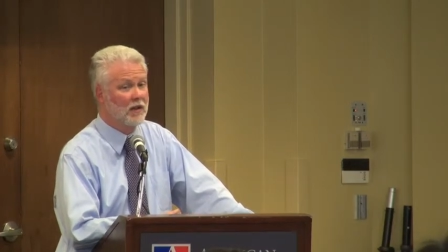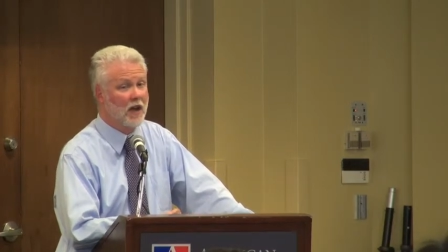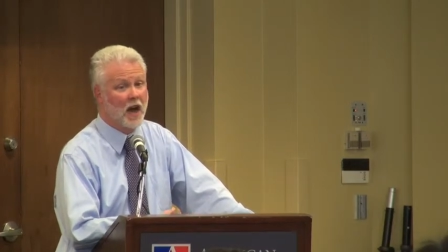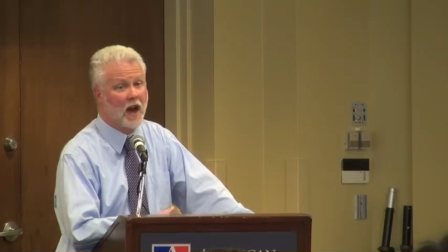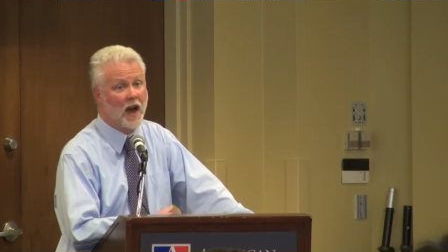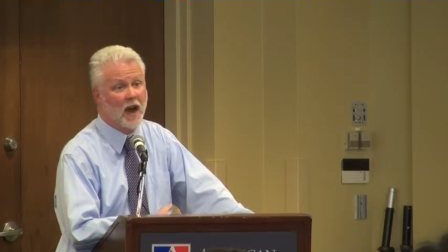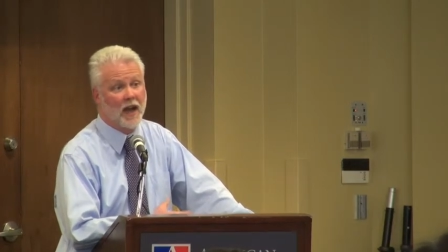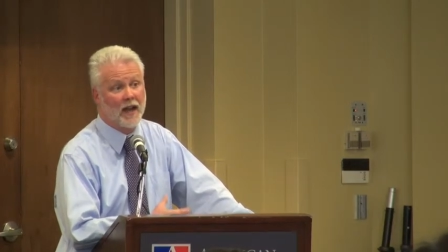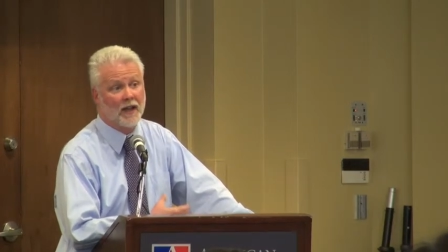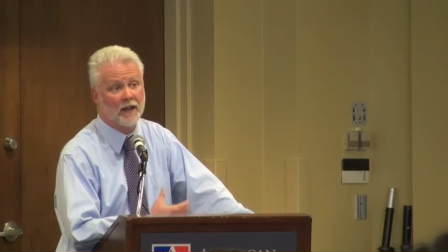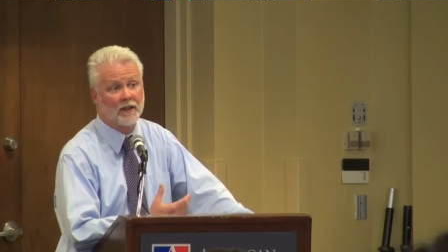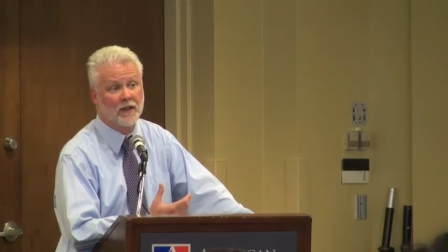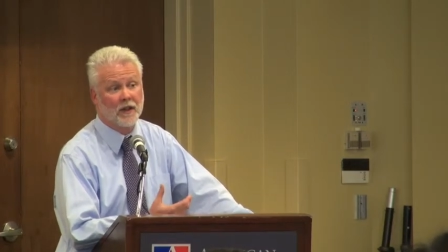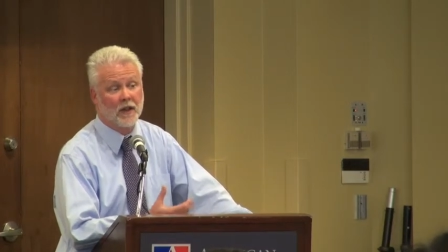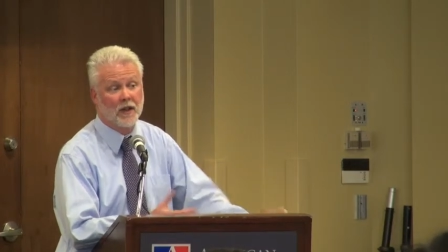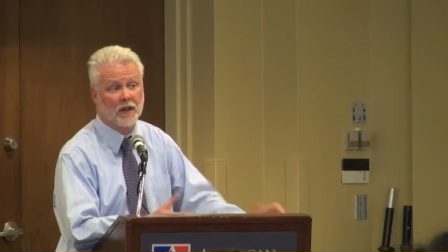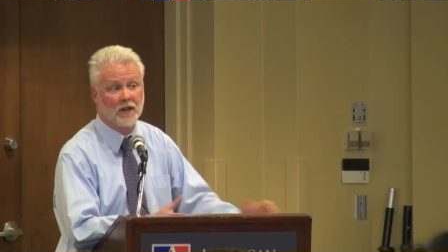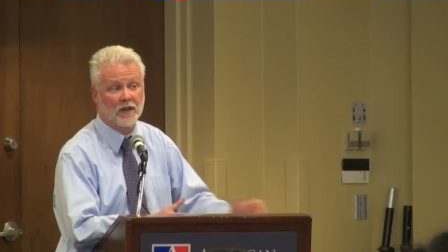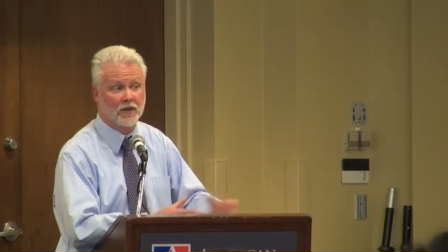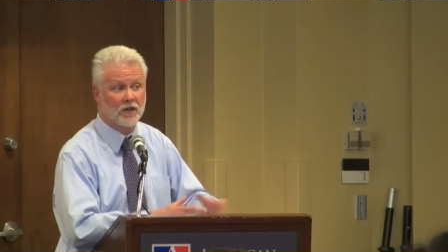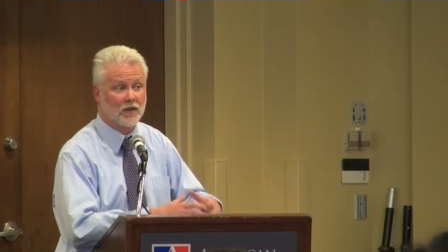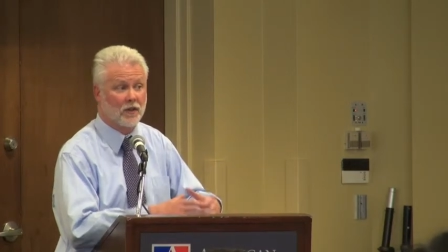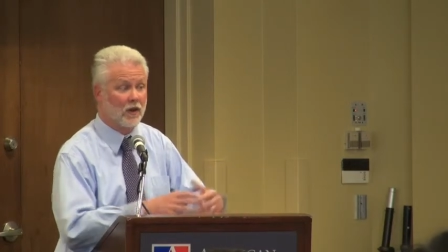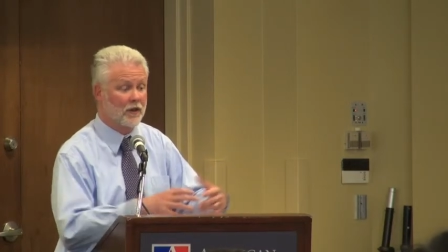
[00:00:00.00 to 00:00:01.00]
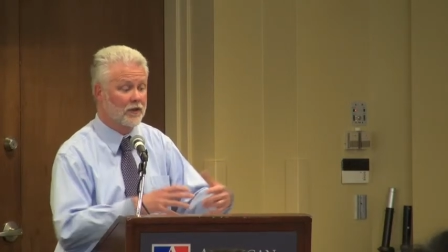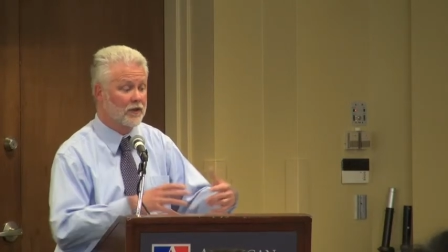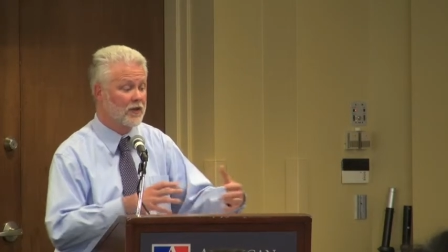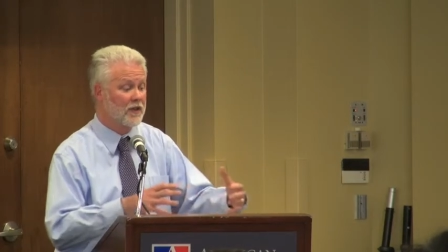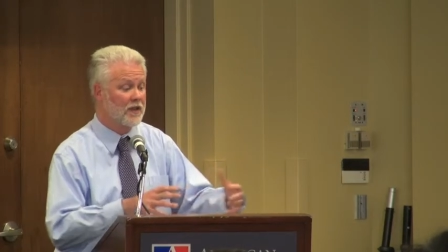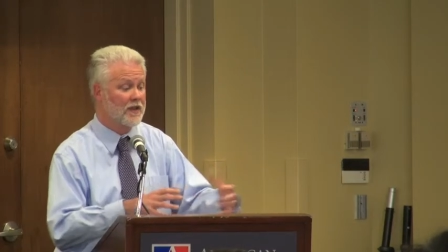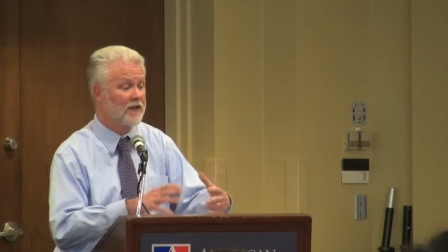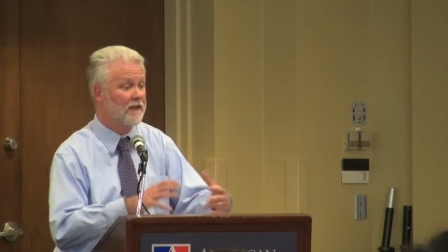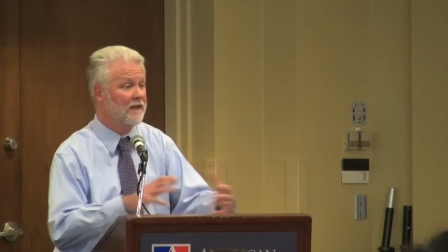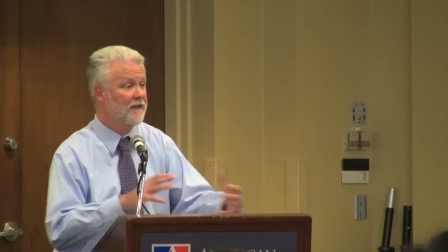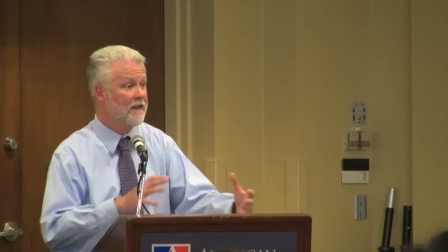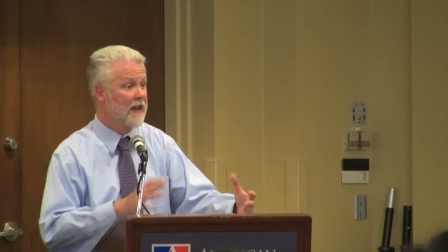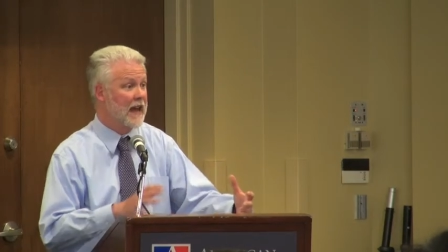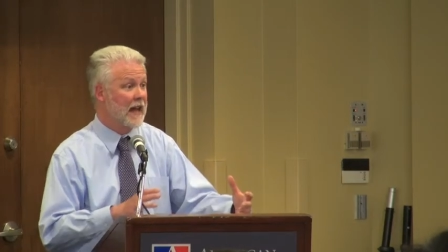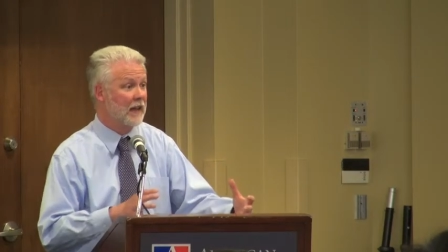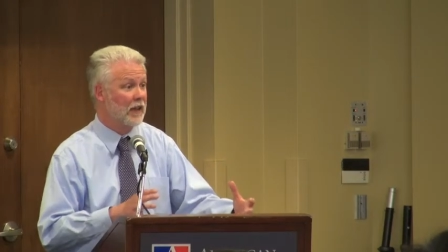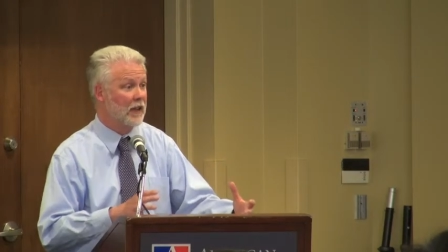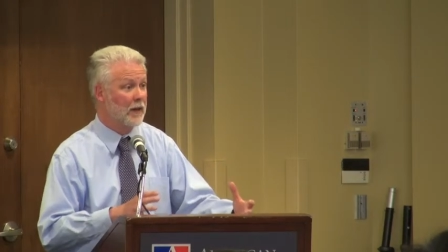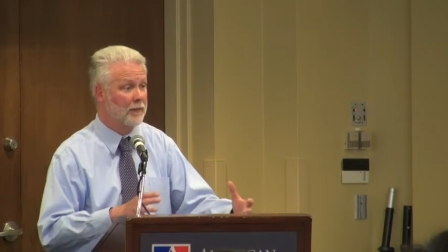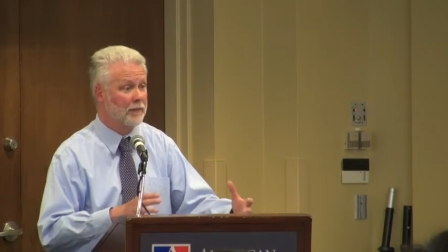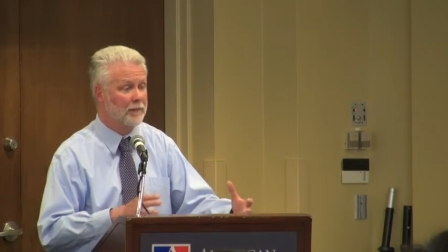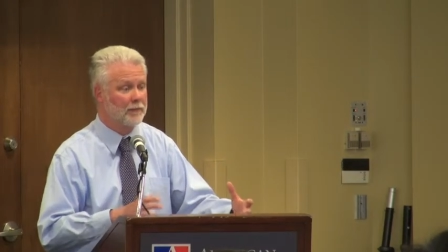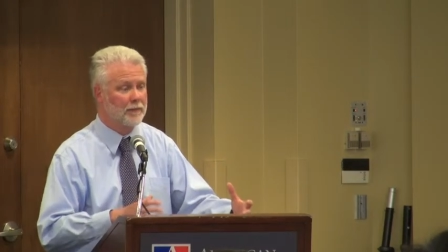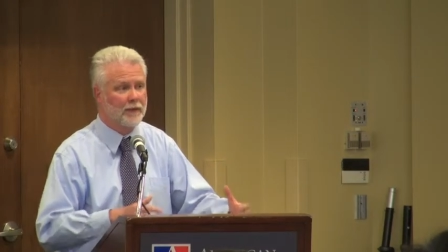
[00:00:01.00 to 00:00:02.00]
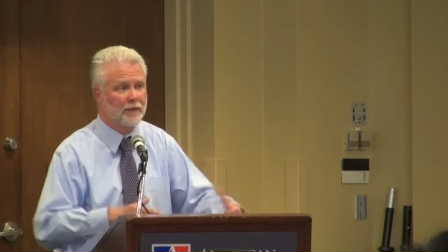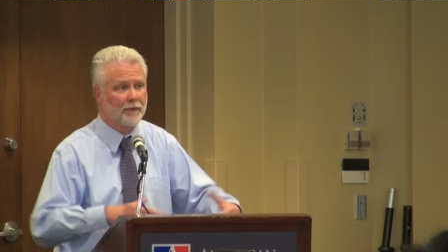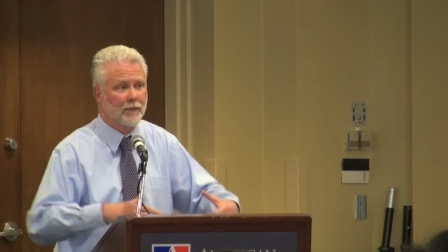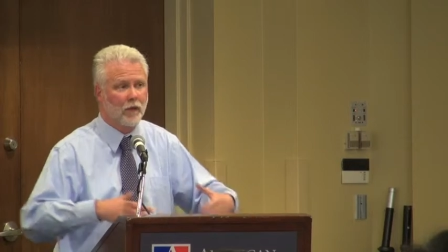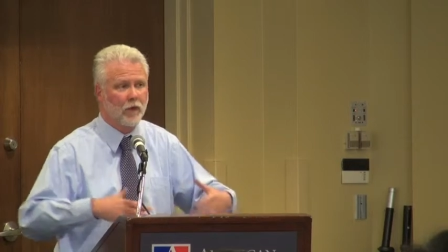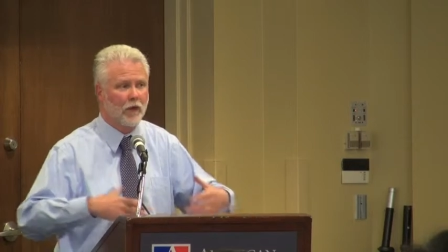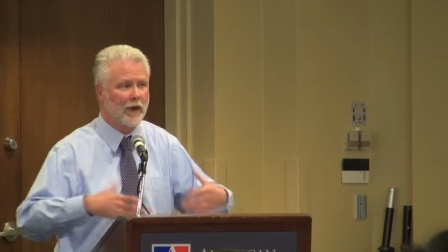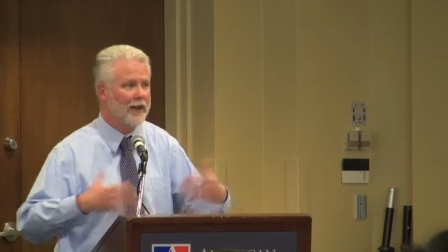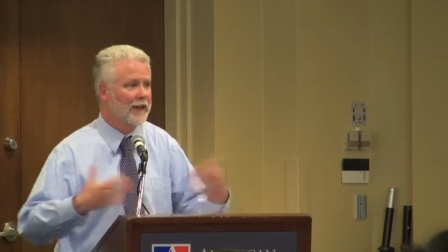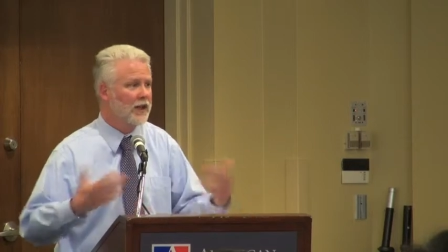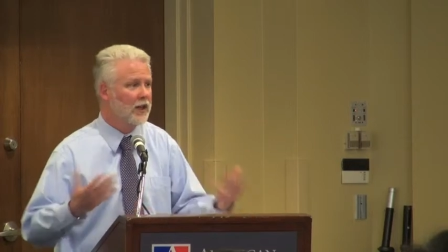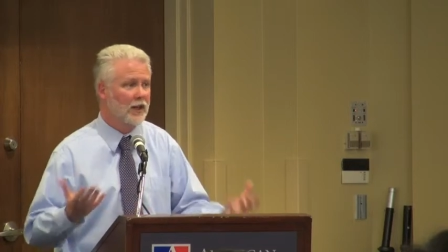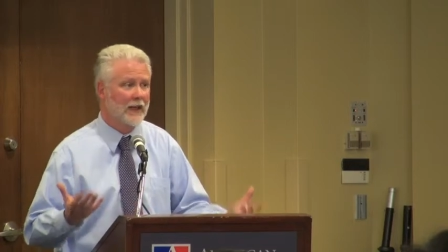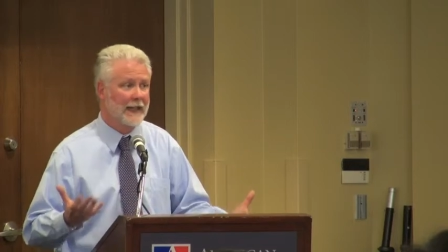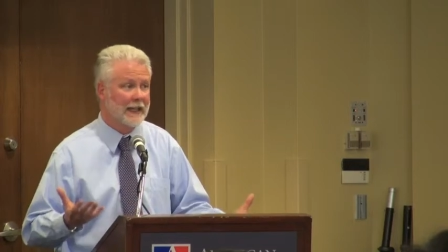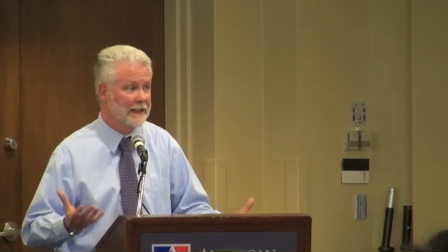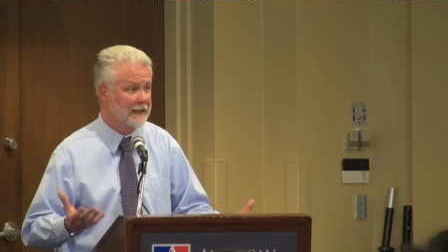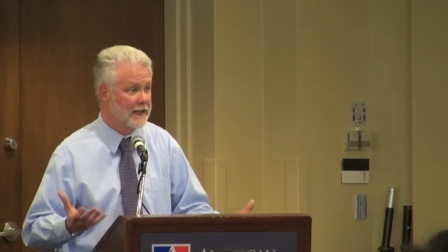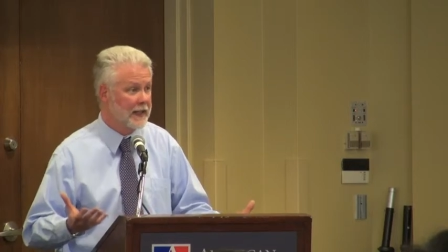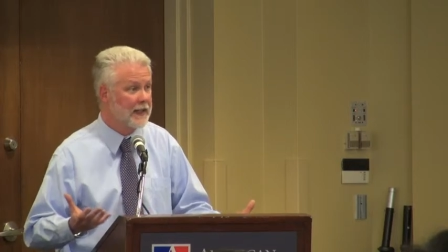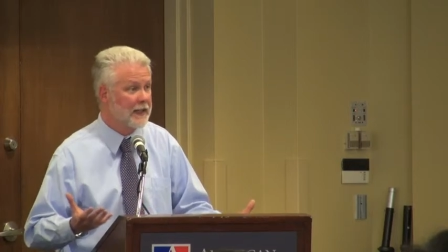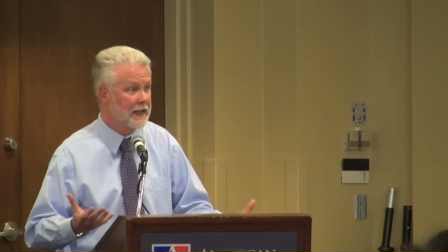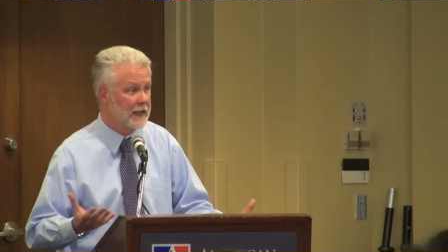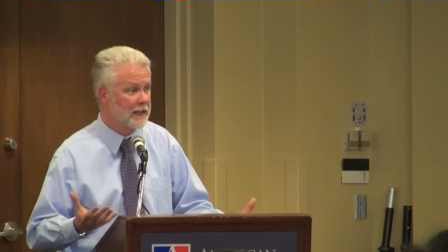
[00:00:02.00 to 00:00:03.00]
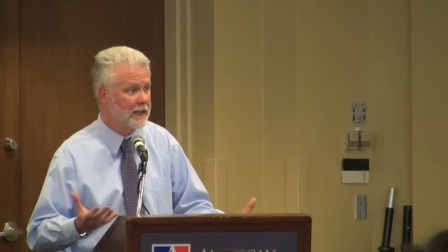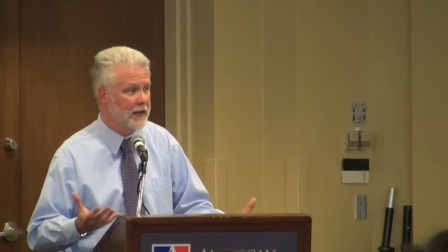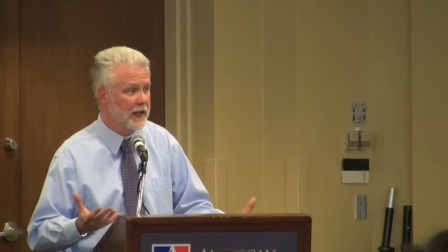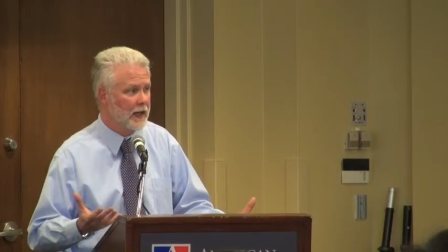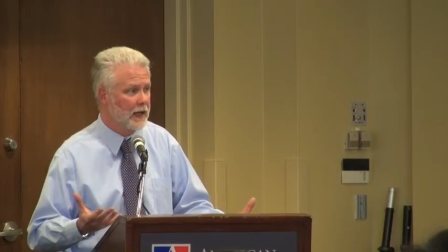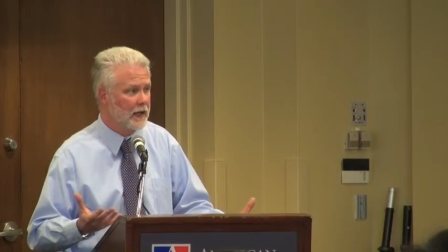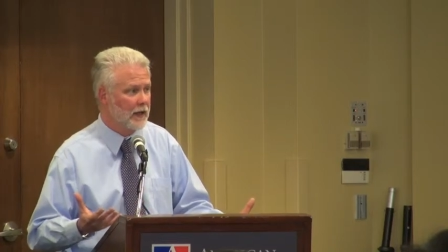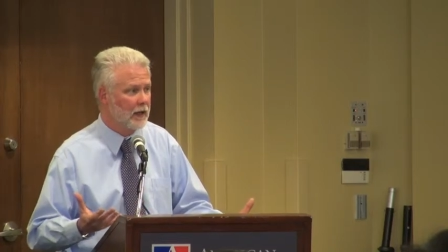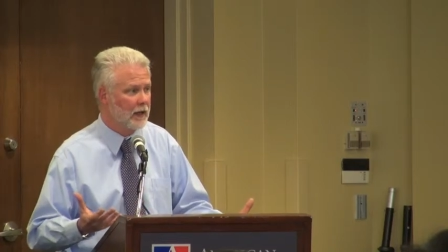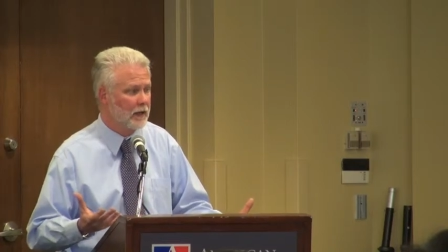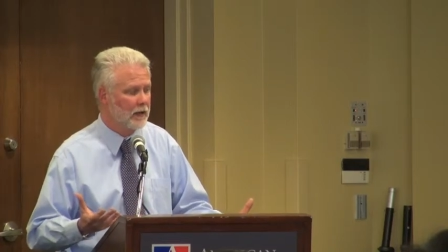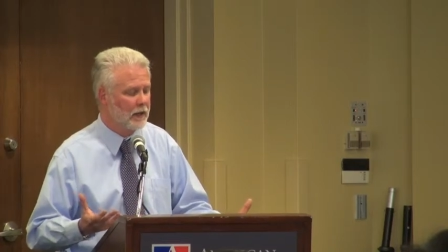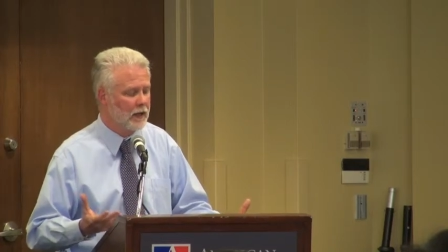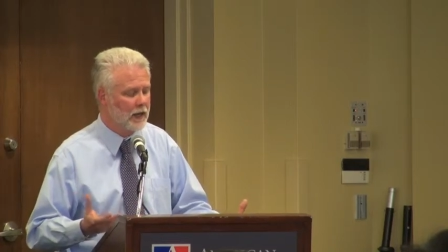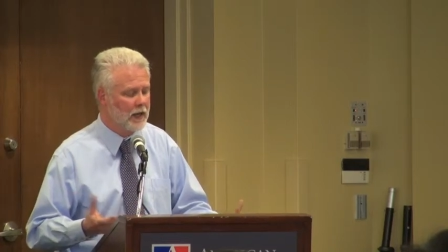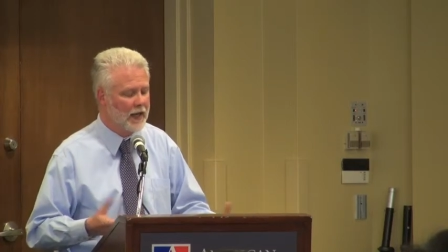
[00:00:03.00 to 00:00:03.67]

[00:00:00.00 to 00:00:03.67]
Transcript: I start to develop before I collect any data?